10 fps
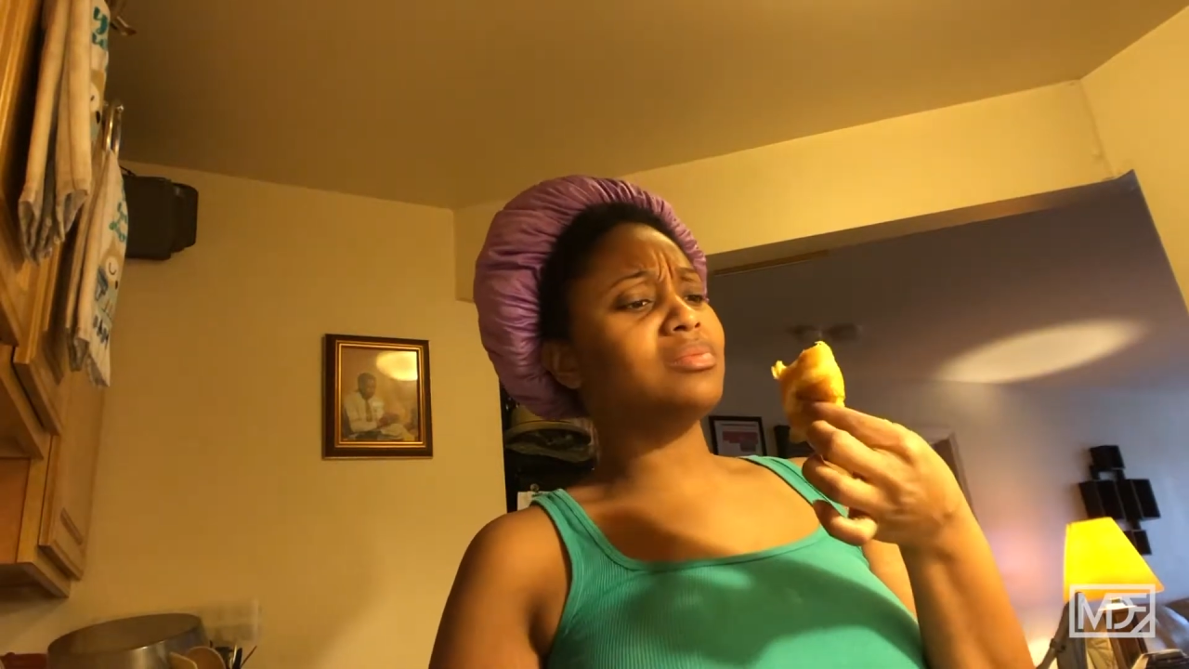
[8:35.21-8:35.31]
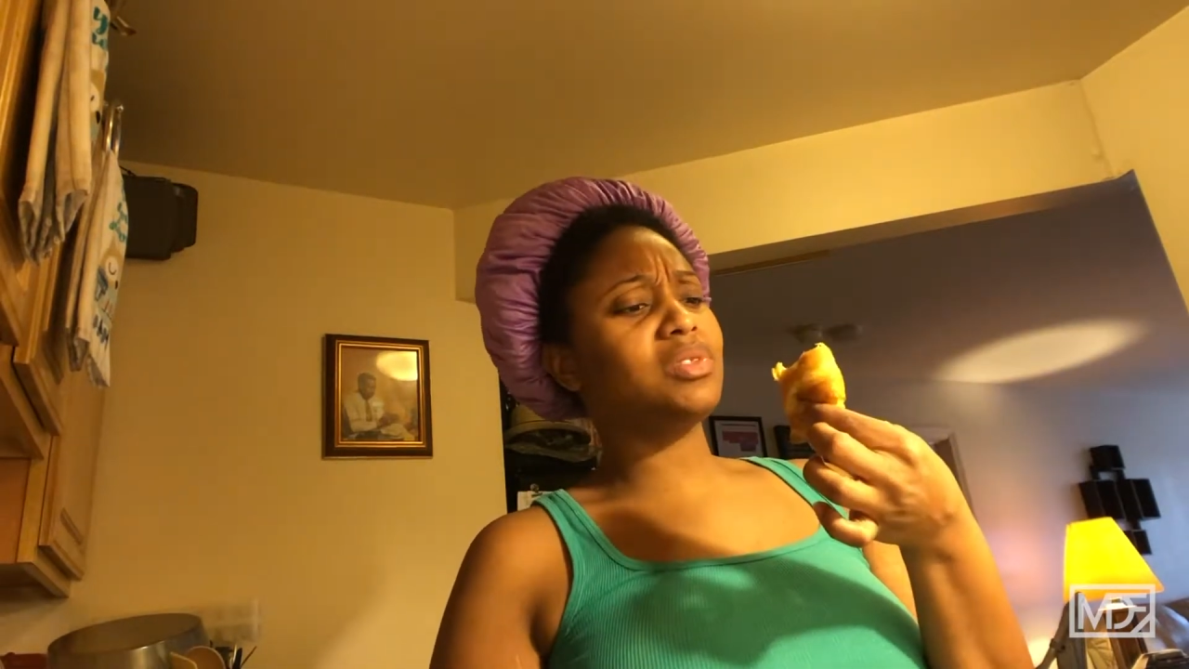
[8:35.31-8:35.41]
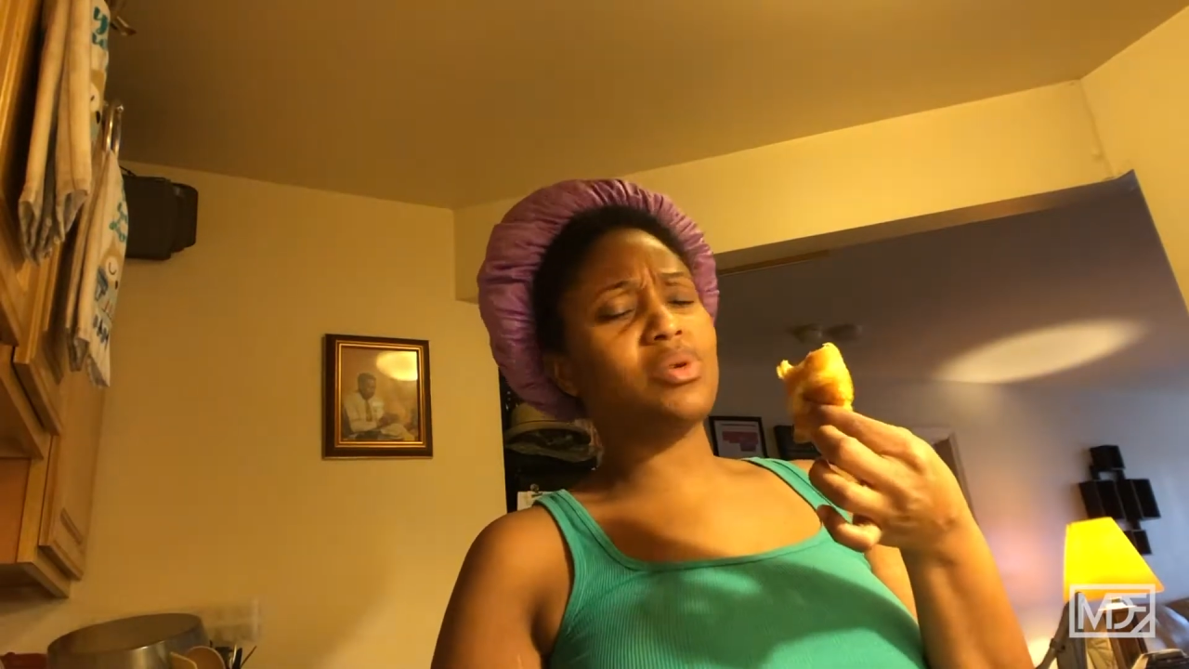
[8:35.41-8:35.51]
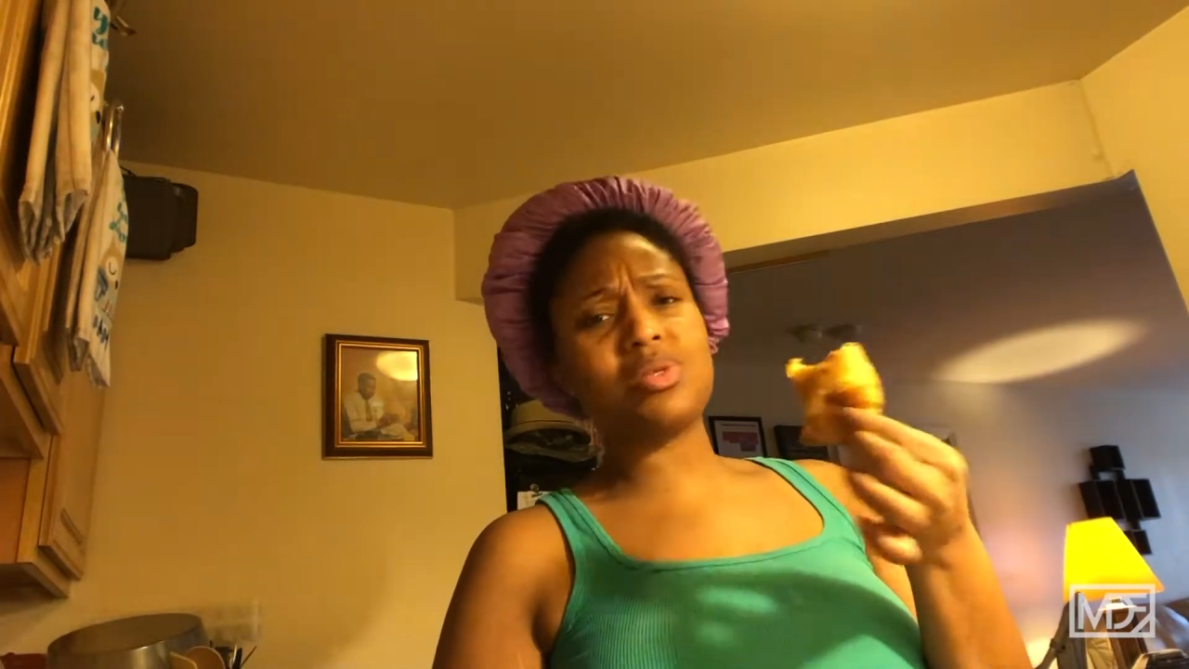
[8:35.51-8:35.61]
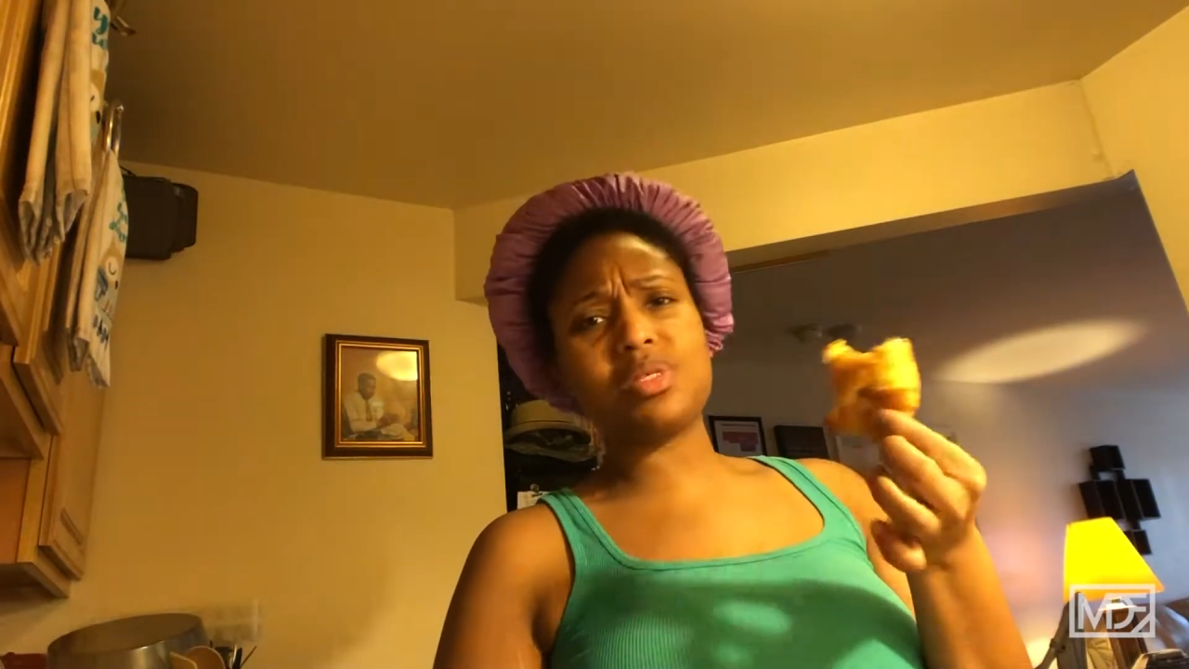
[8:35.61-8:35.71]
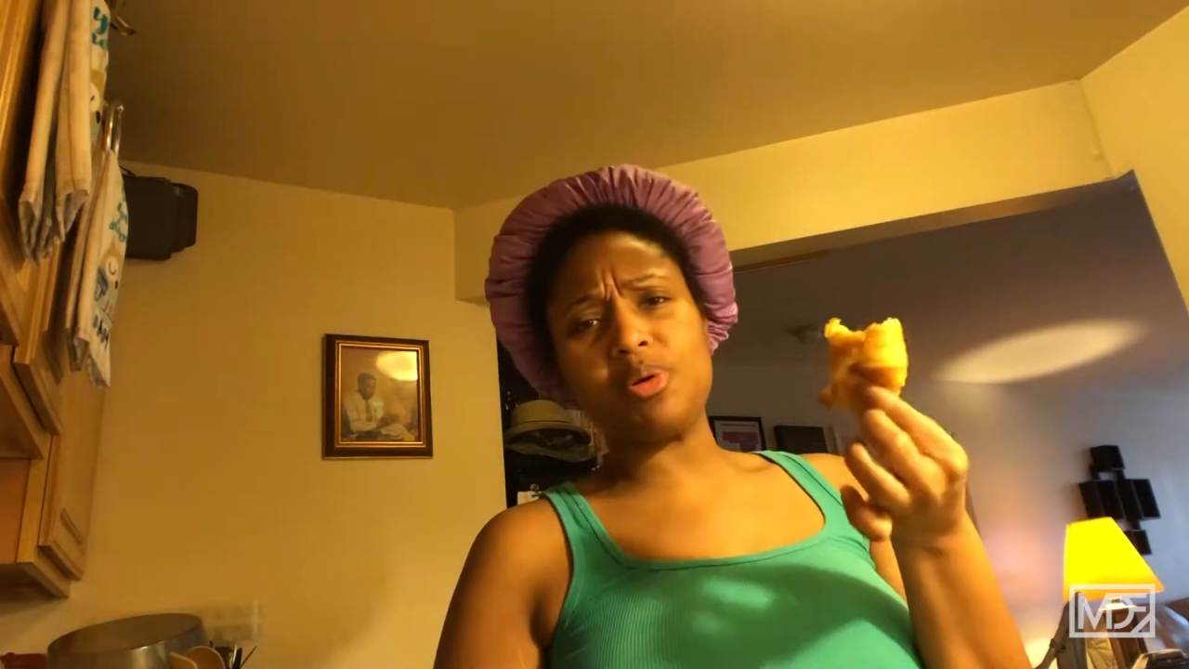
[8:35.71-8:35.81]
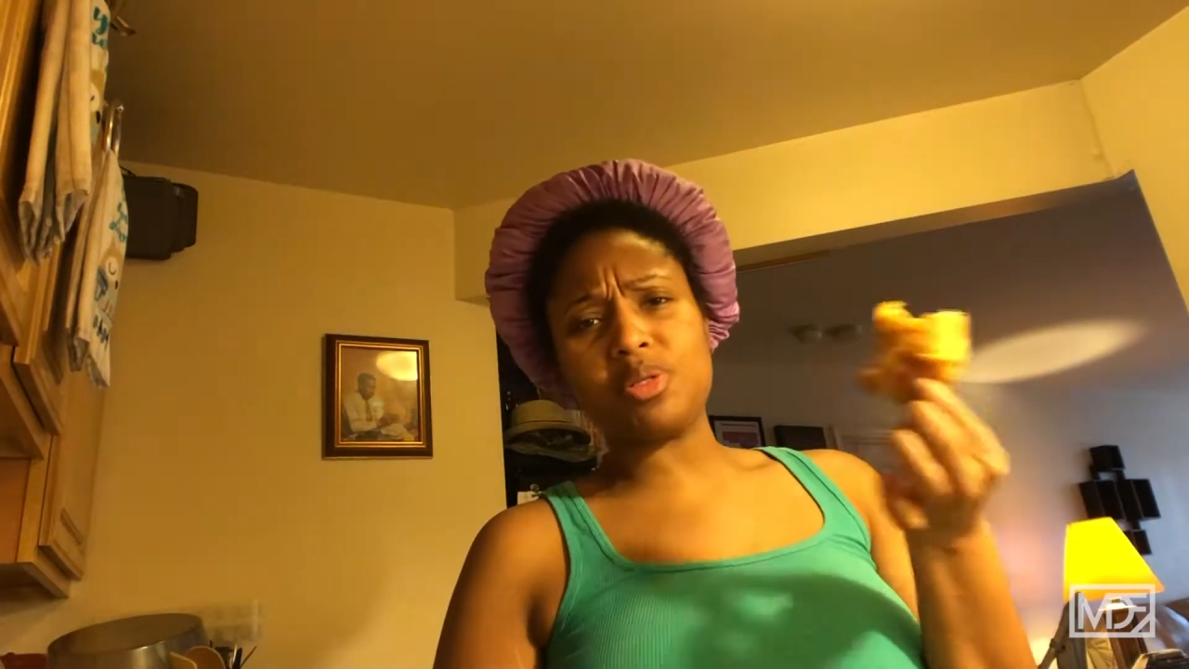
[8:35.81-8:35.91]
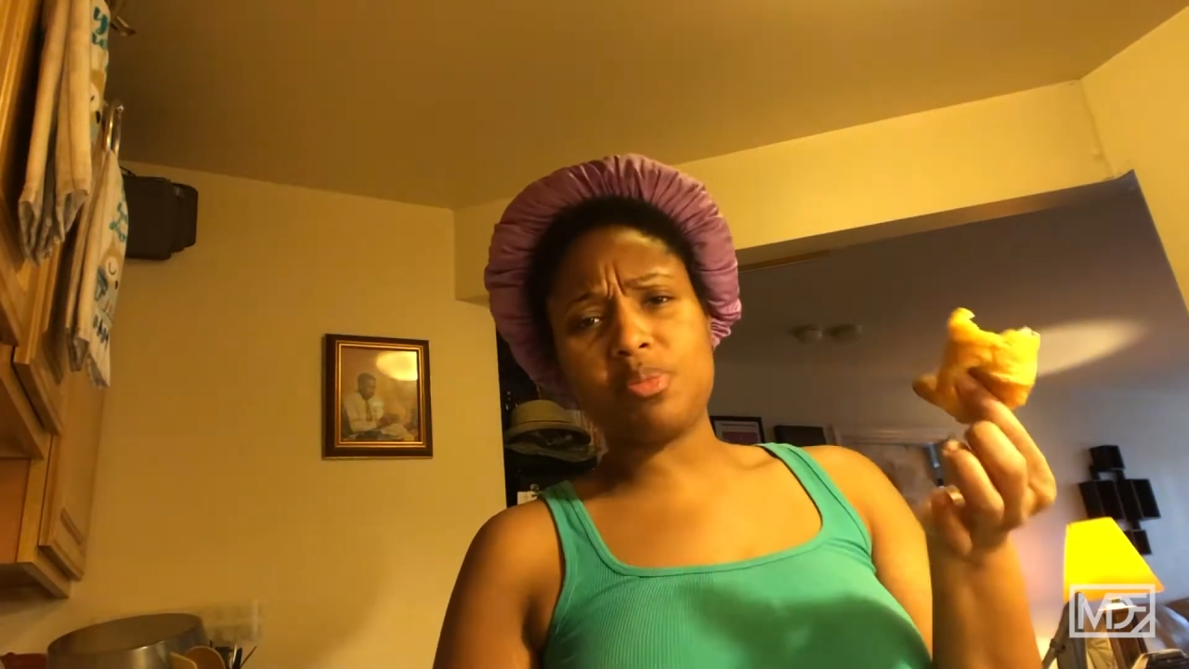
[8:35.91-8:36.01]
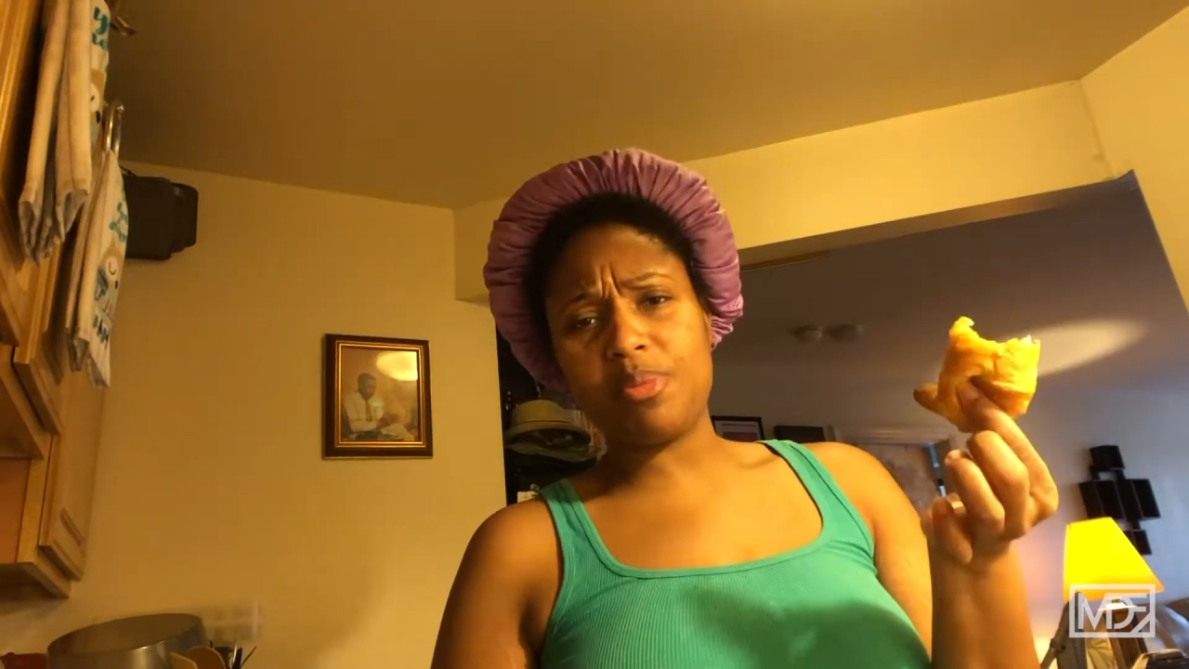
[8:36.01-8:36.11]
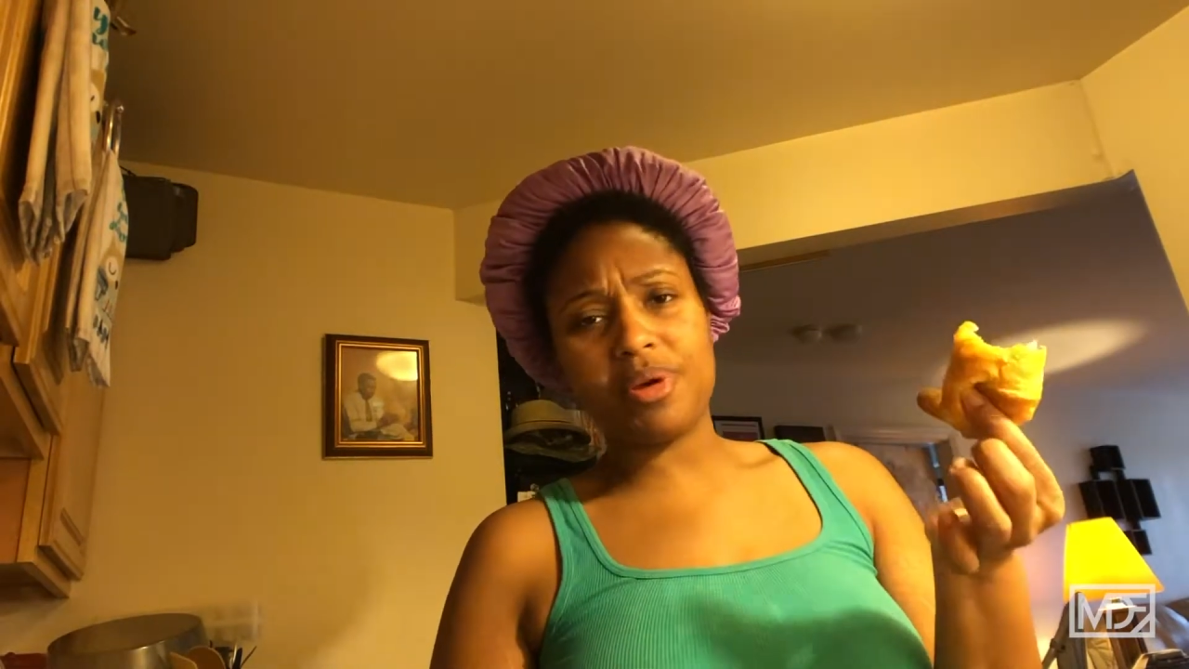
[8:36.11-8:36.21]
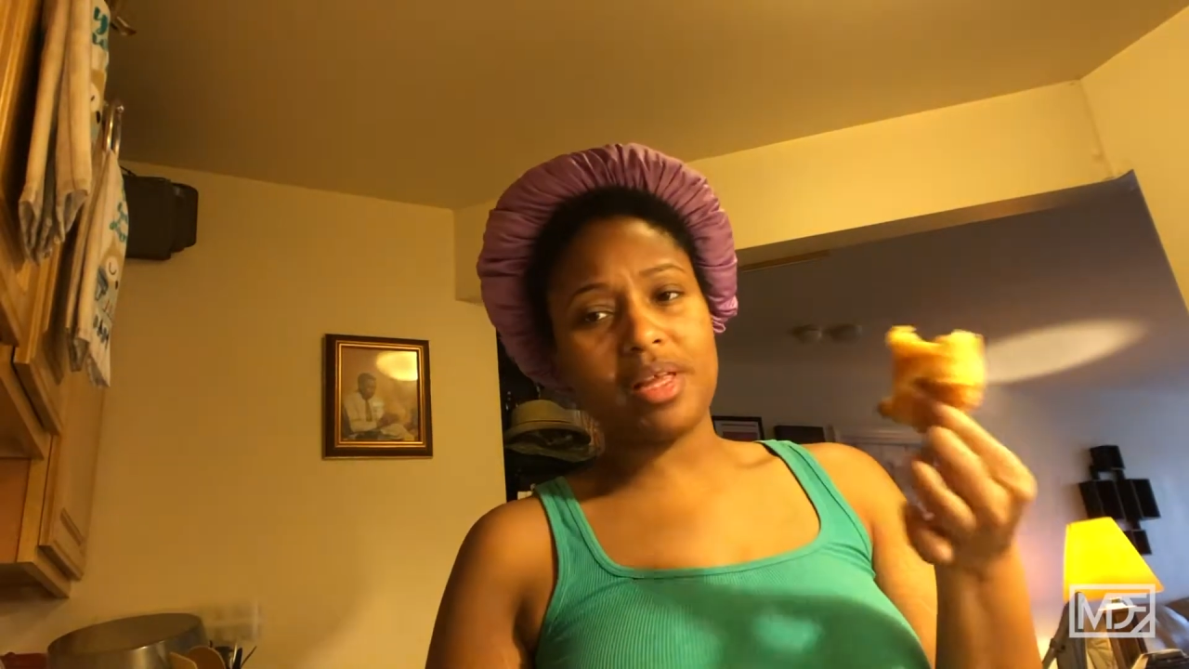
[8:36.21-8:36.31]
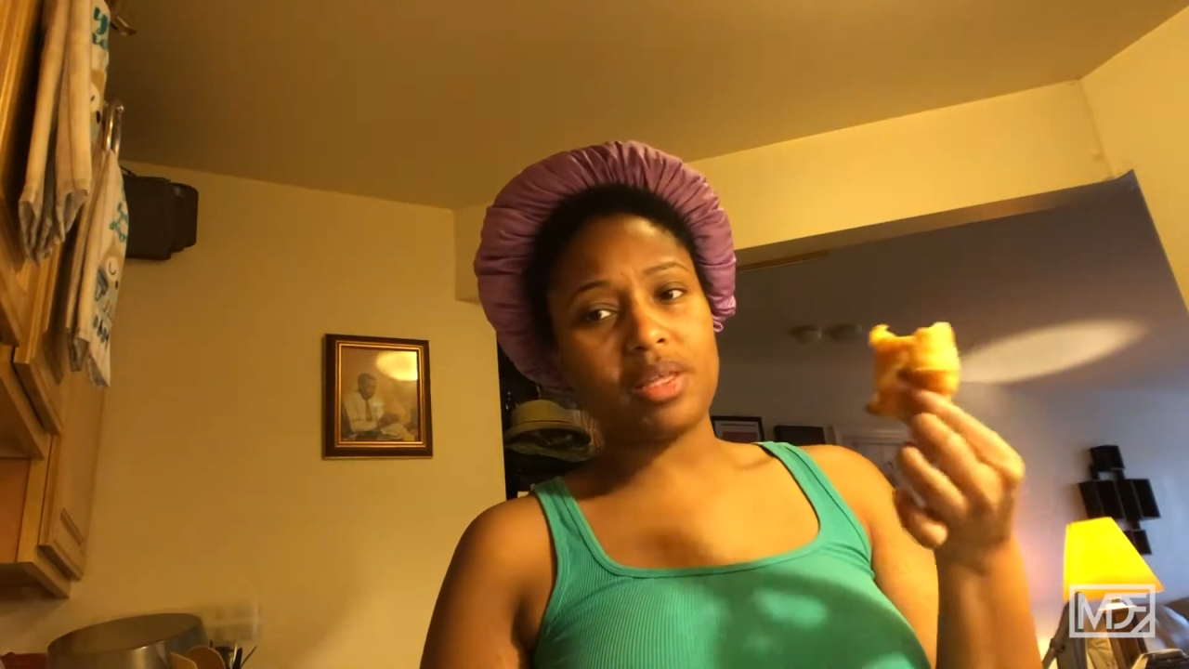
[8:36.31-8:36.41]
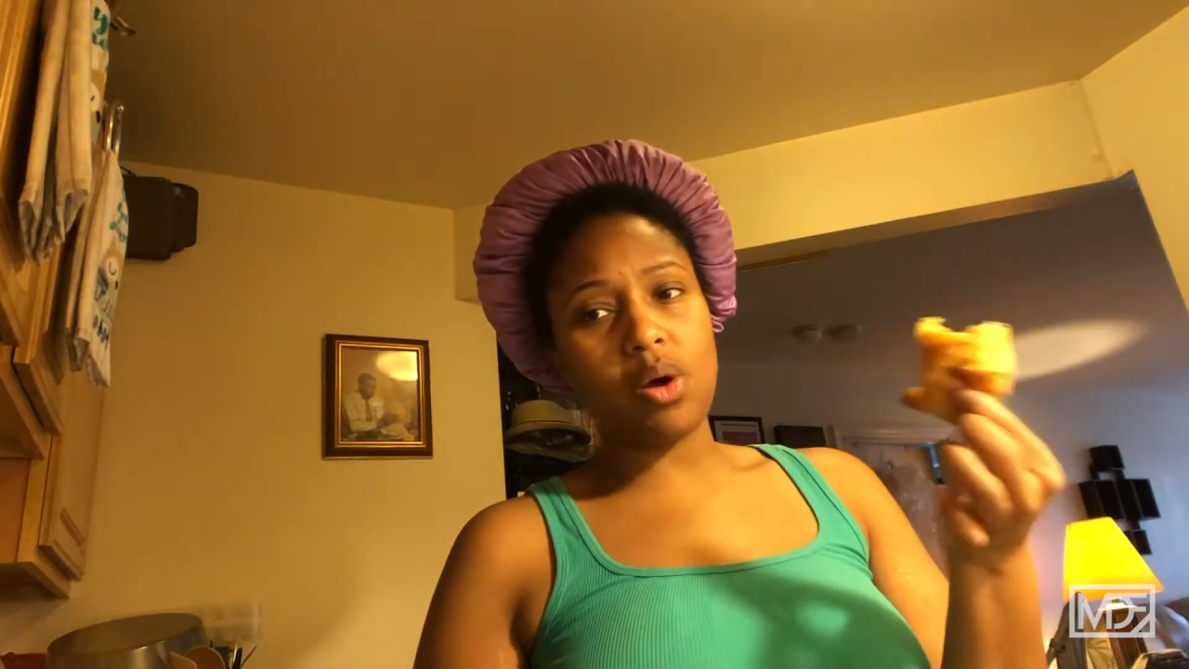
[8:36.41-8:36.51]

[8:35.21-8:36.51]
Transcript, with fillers: So it's supposed to mimic like